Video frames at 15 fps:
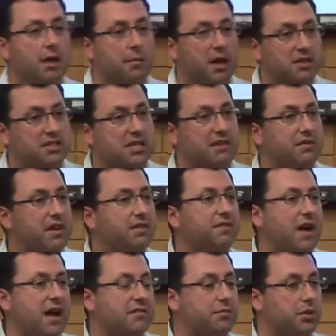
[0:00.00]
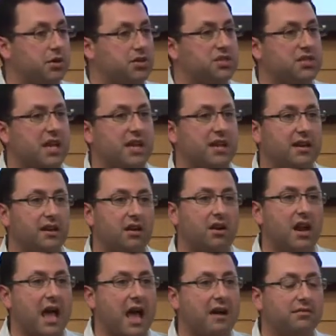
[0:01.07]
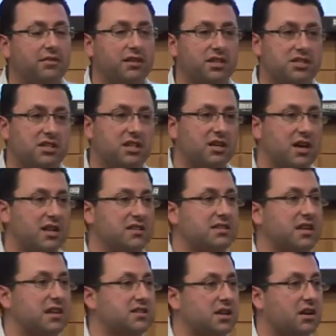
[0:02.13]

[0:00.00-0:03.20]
about 75%, and on average in the United States,